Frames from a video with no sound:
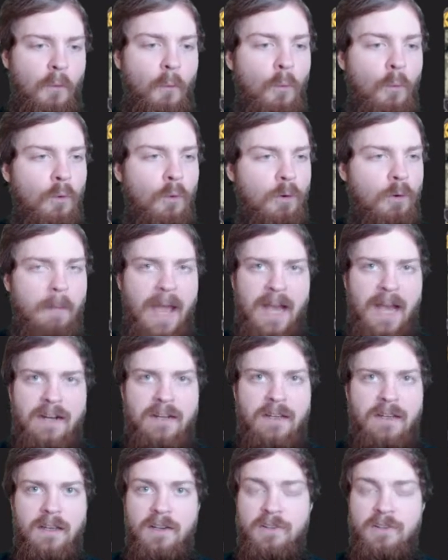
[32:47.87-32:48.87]
or
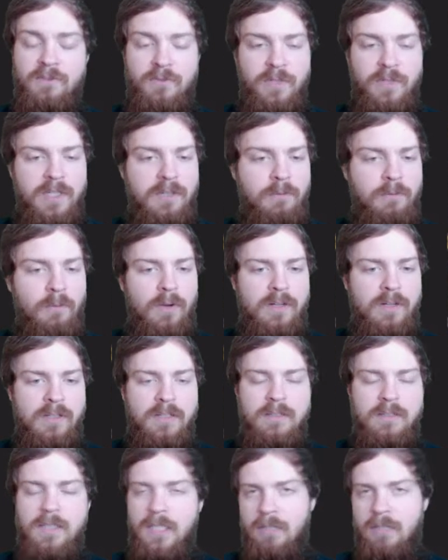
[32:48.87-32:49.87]
Magda if we want
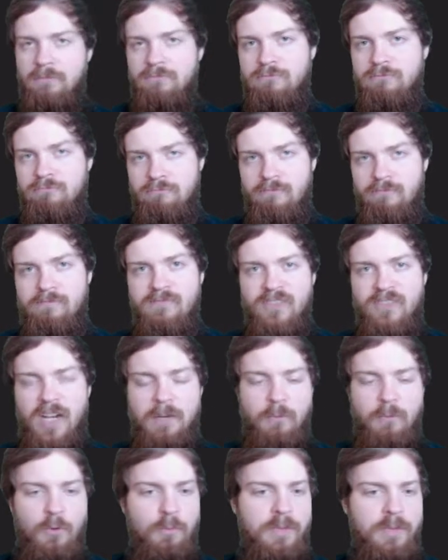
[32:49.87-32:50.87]
to
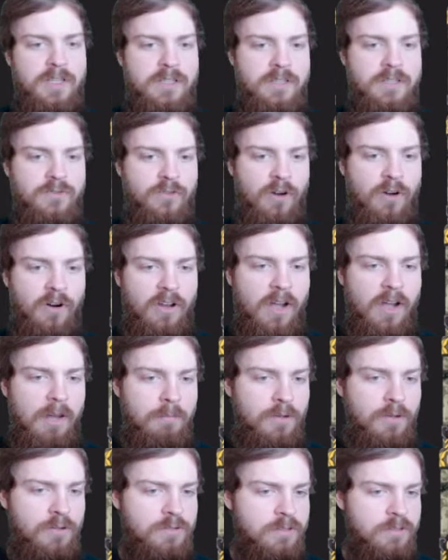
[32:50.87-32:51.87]
find more pieces for our
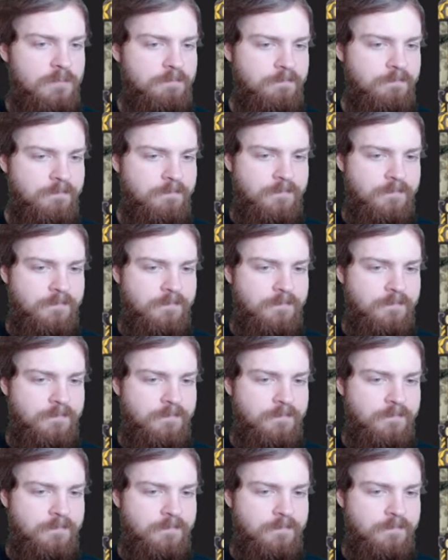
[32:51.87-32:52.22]
combos.